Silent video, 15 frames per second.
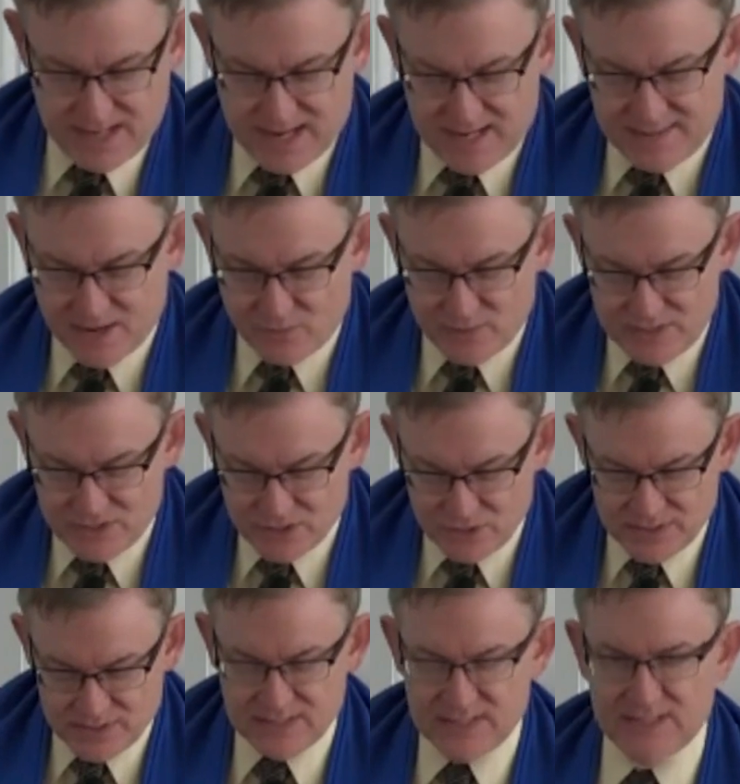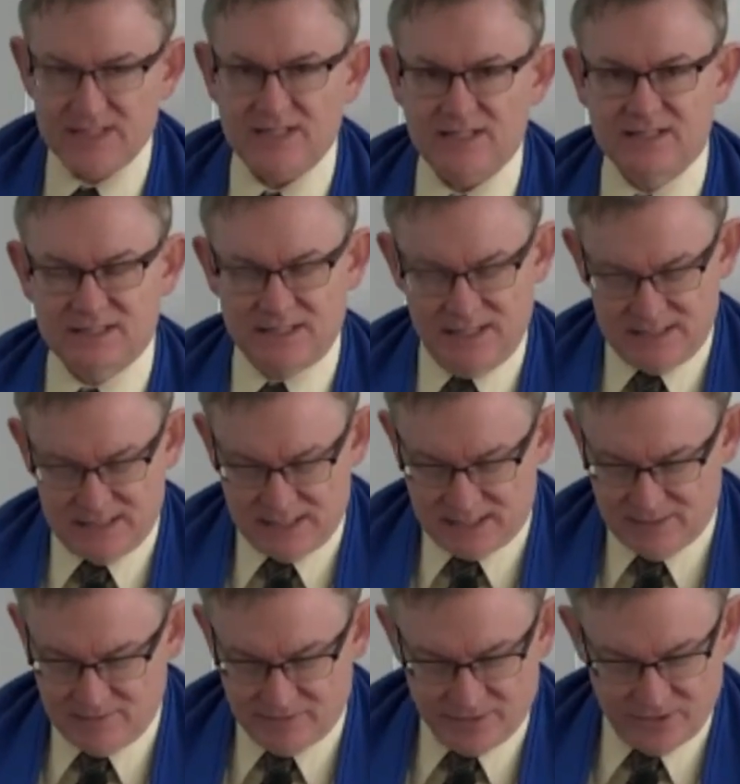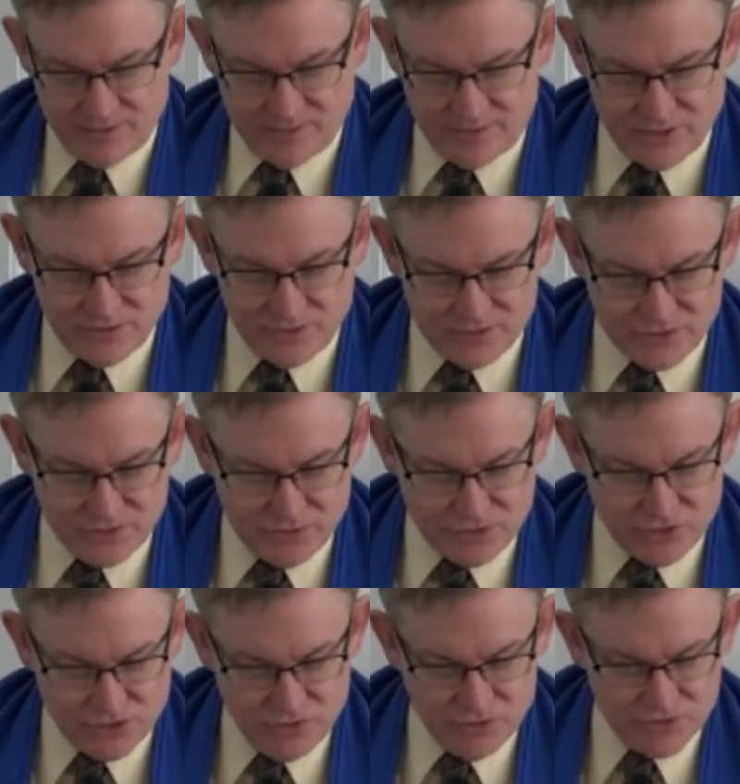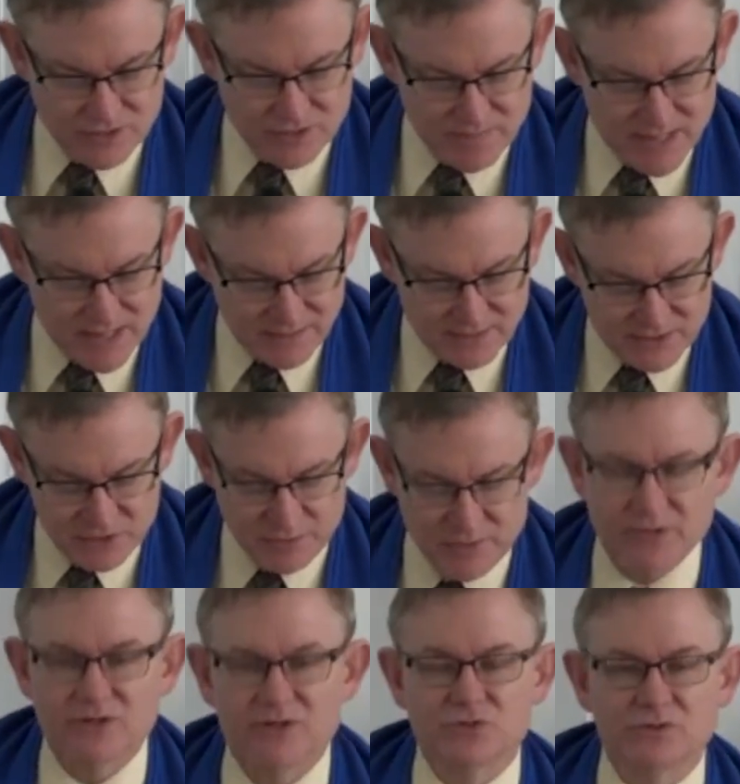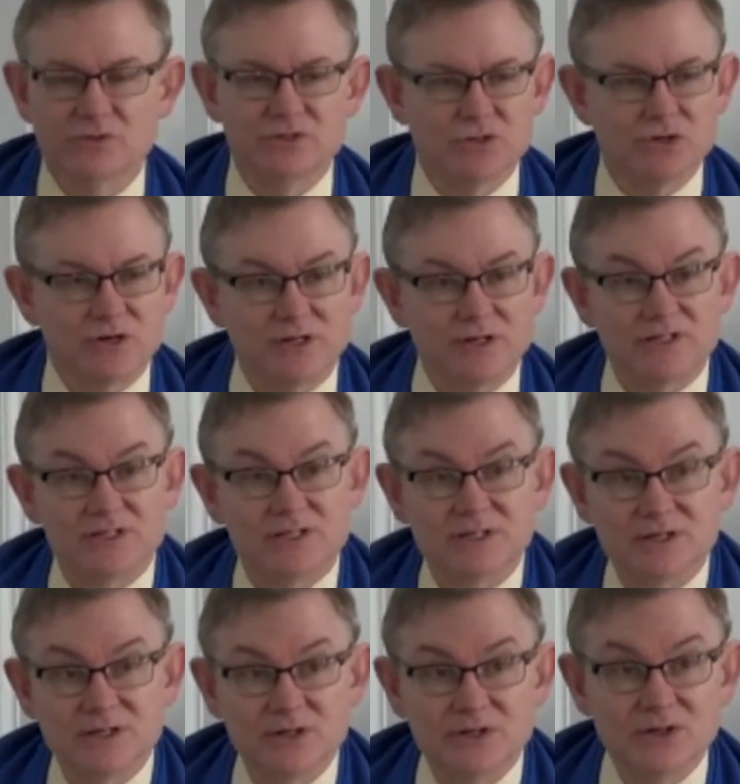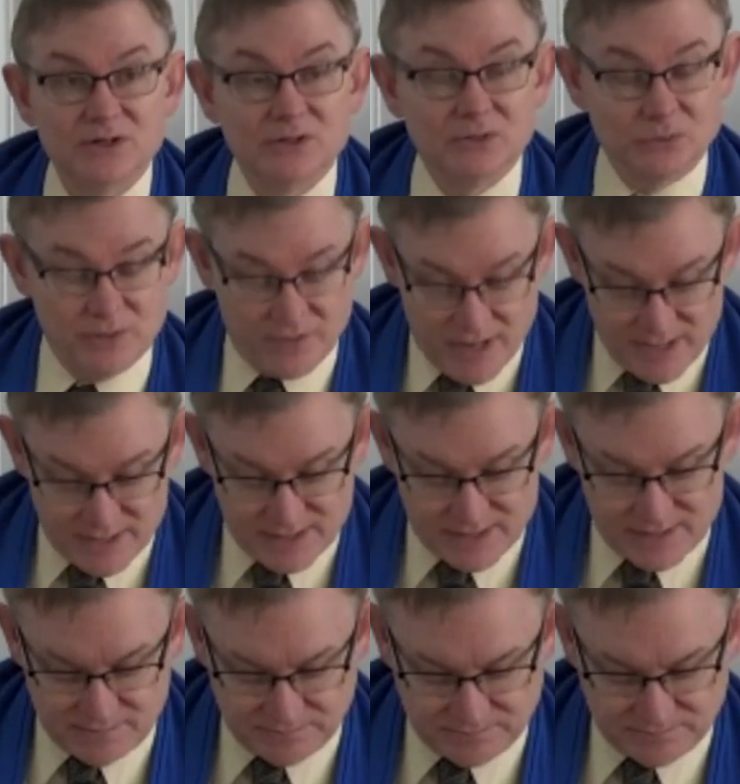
and that we do indeed seek to convert those who choose to make their spiritual journeys with us.